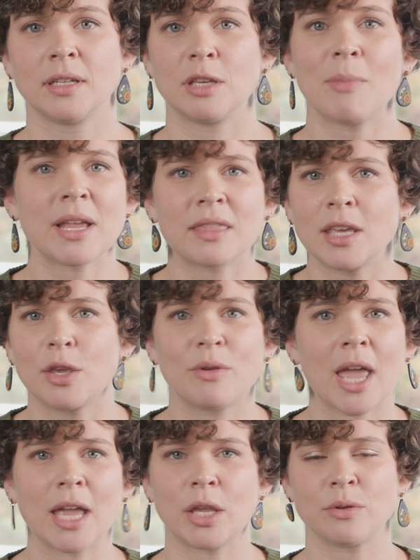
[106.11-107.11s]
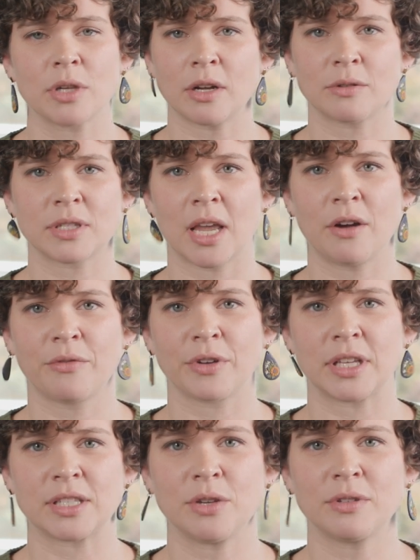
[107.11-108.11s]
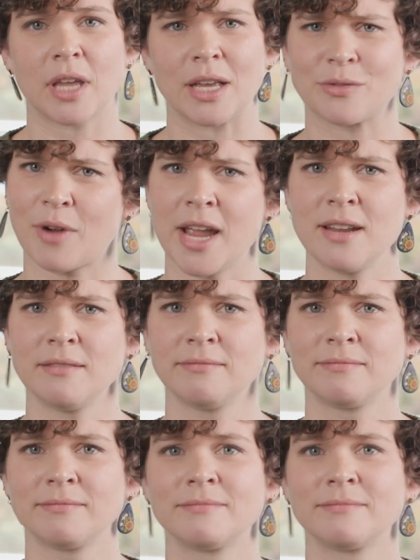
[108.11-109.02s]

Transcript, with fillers: You might think you can't use autoscale for this use case, right?